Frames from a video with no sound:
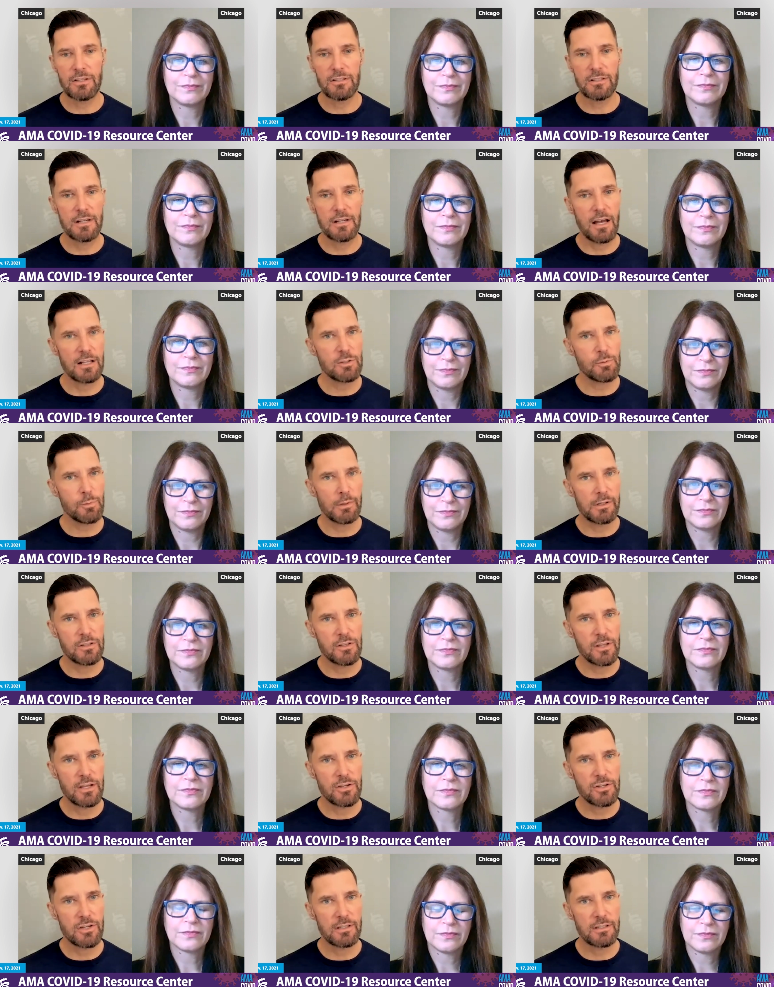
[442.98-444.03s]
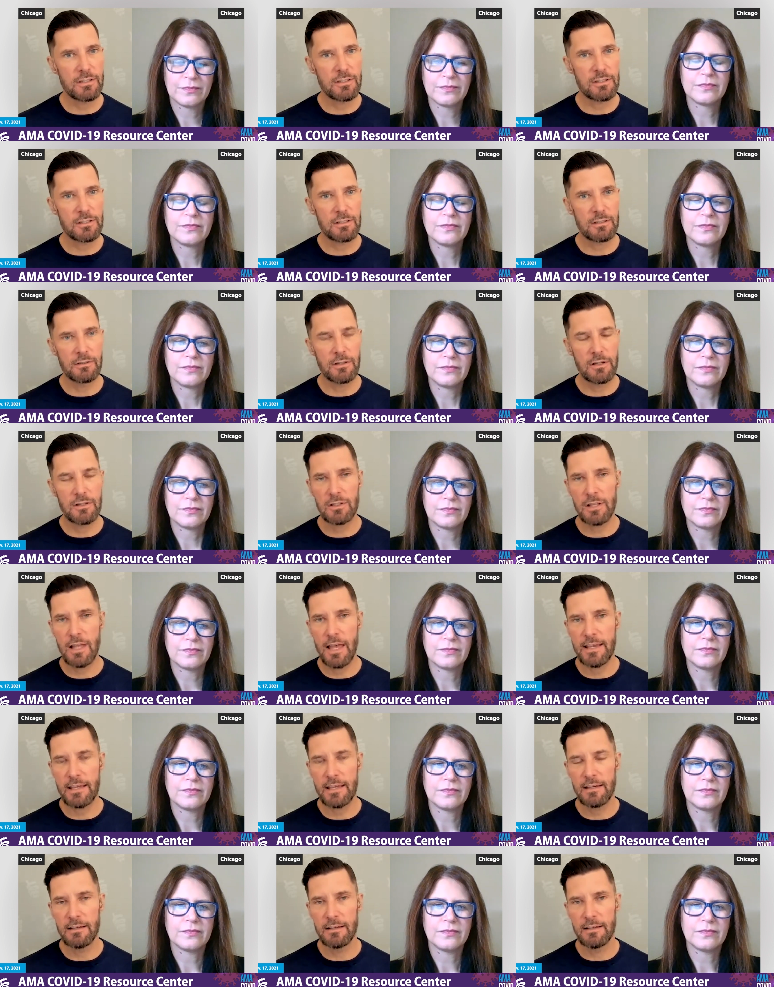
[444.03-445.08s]
Speaker 1: and hospitalizations. Looks
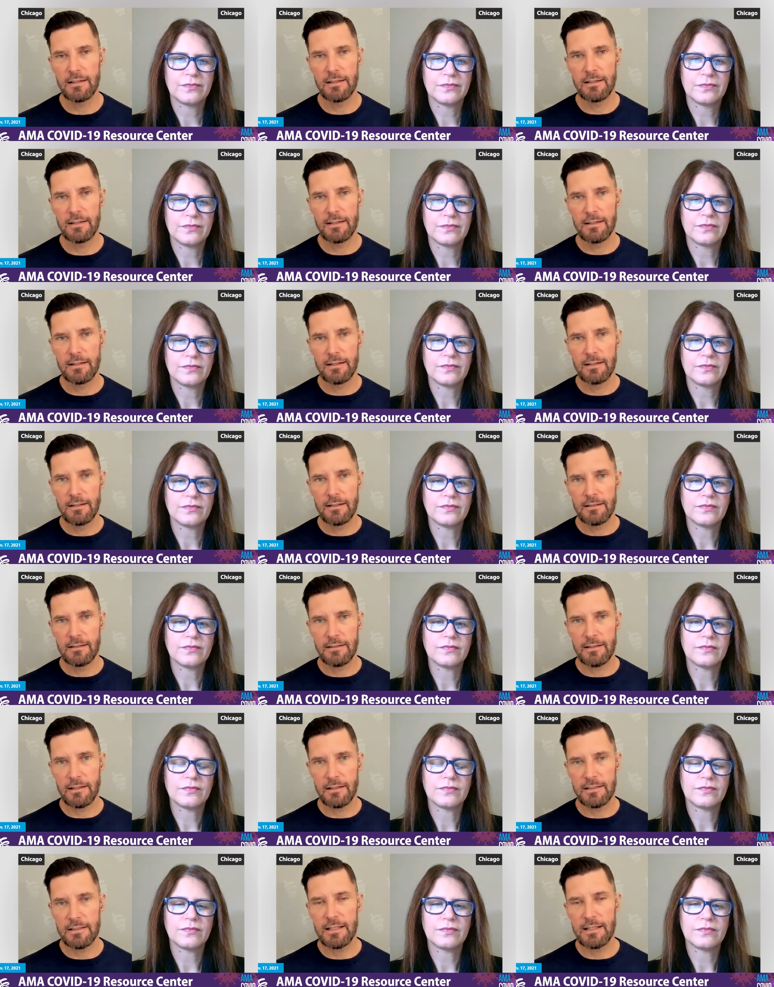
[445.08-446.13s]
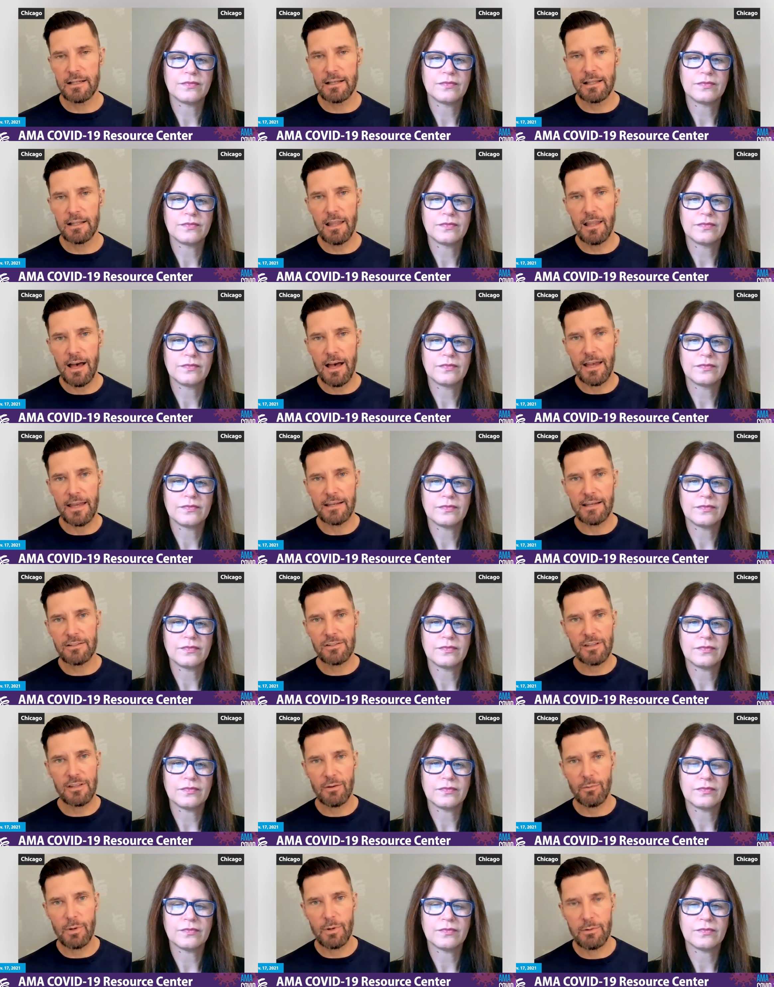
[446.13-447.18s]
like the uh, declines
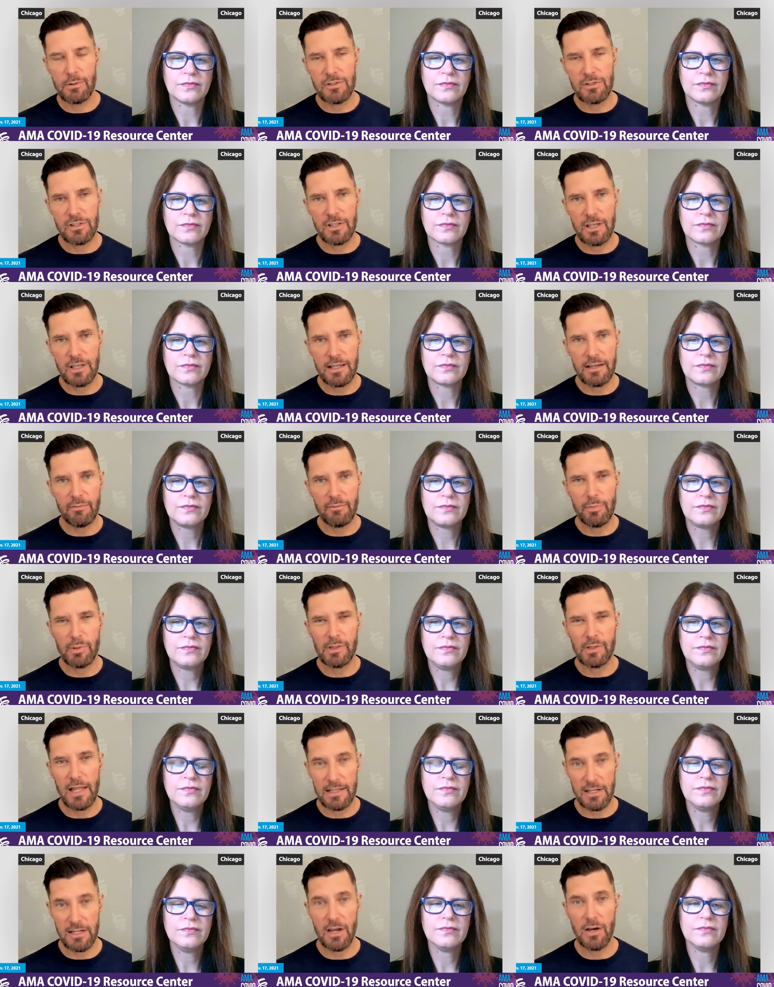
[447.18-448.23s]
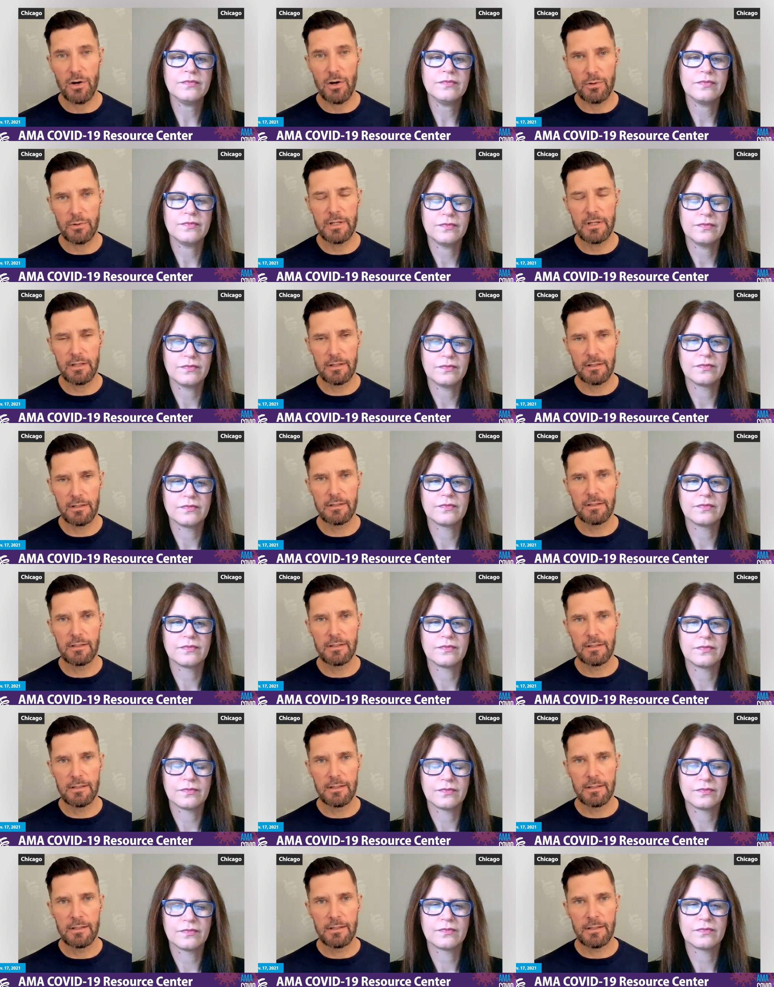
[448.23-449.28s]
that we were seeing have plateaued
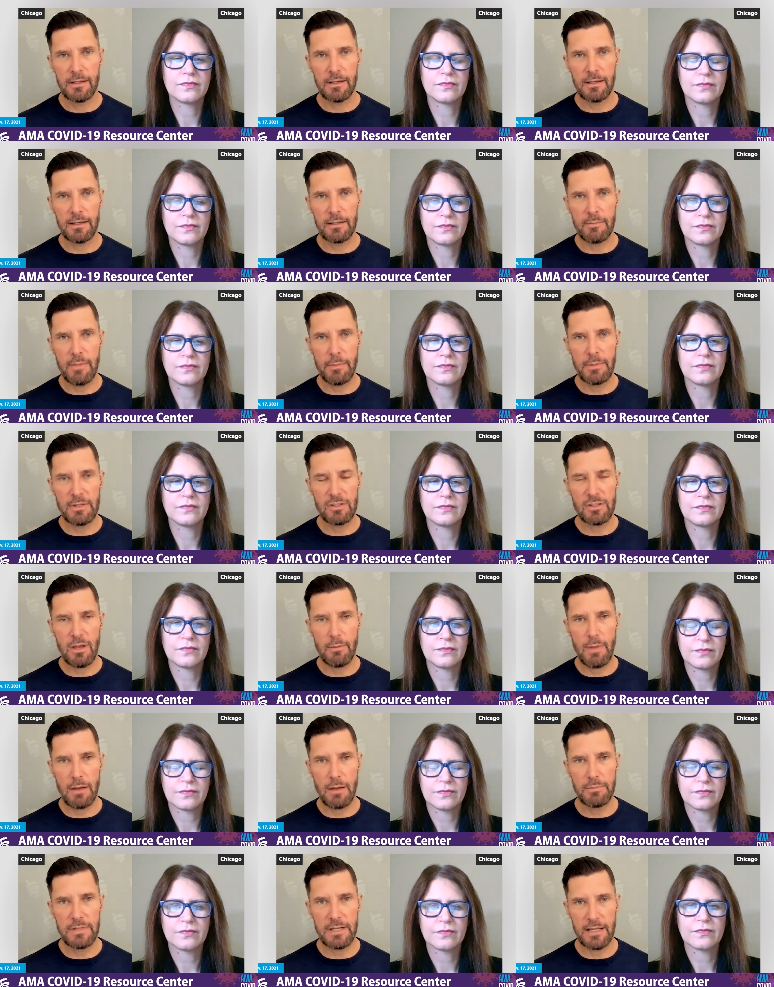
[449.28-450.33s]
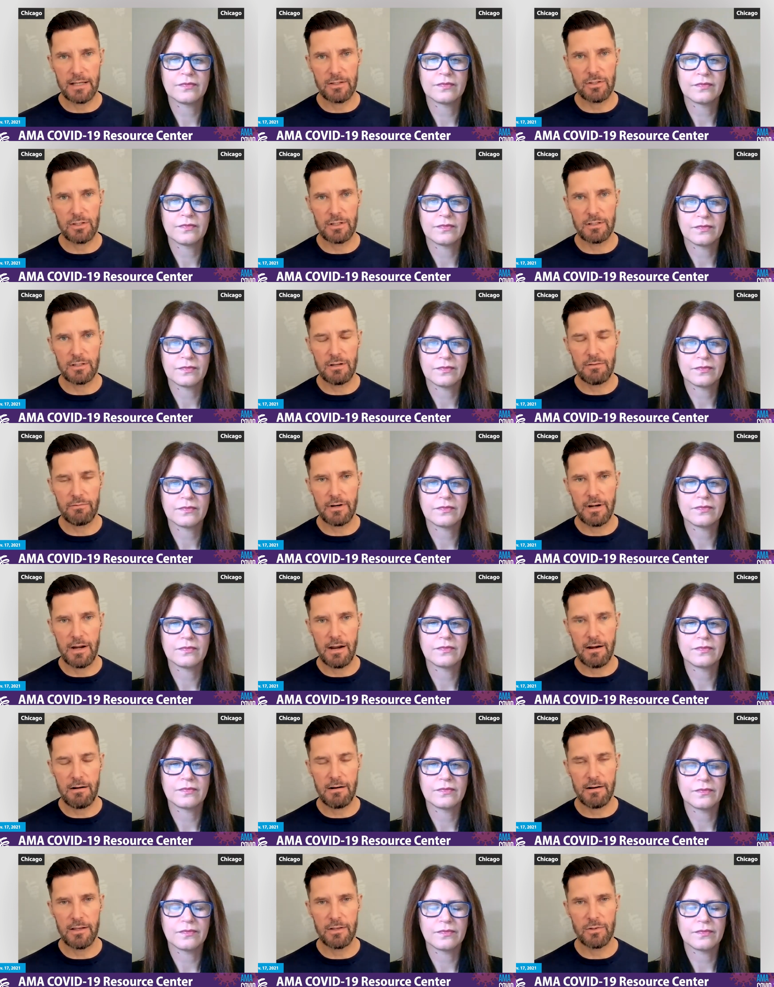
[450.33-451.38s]
uh, and uh, maybe some upticks in different
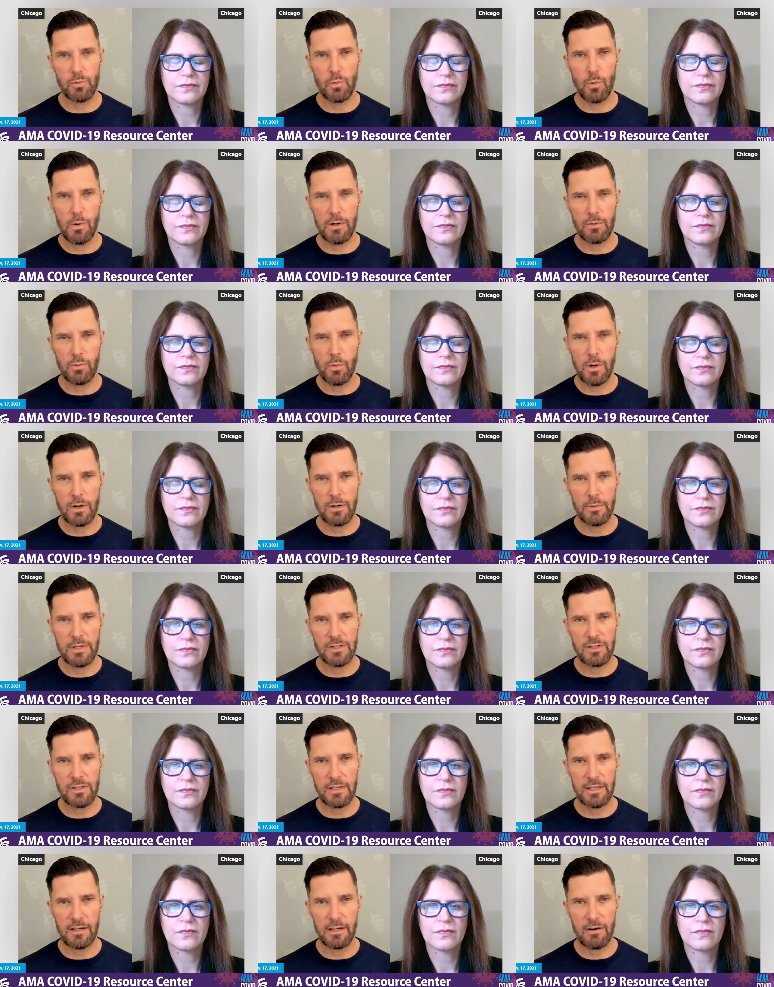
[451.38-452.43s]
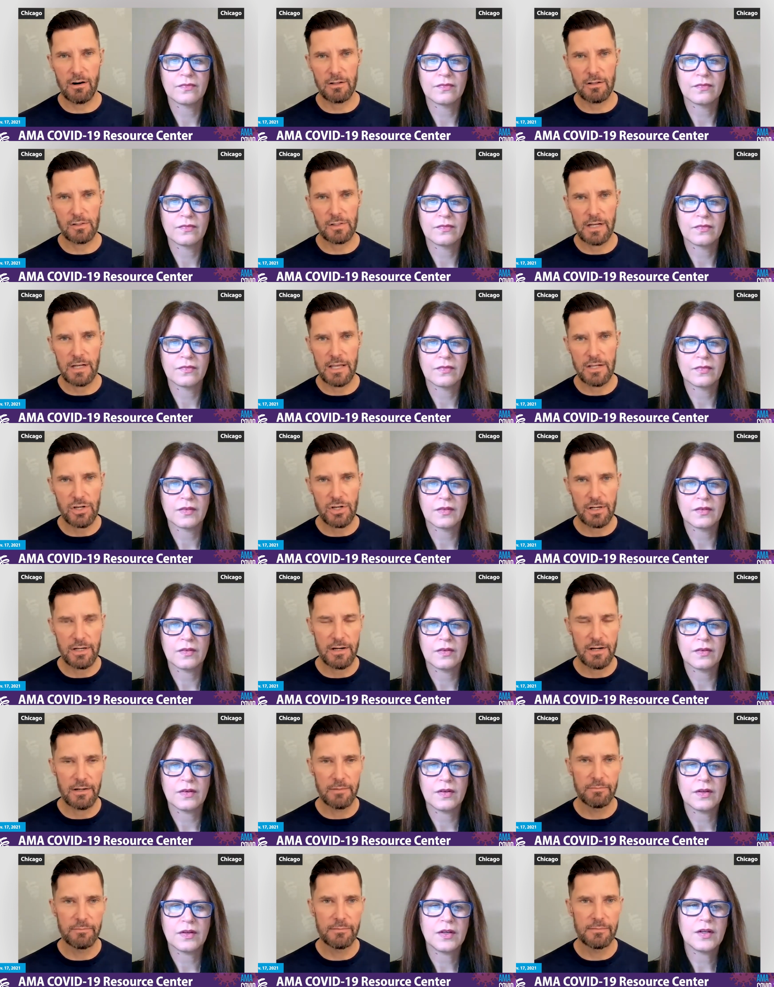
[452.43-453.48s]
areas. What, what are we seeing across the nation
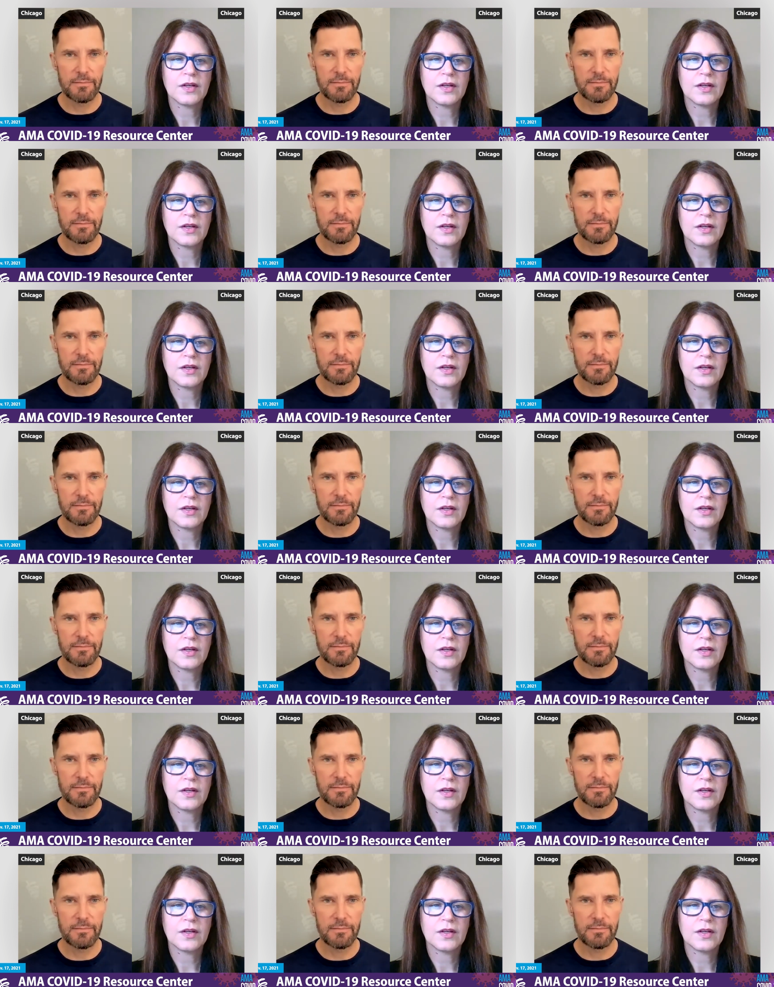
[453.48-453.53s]
here?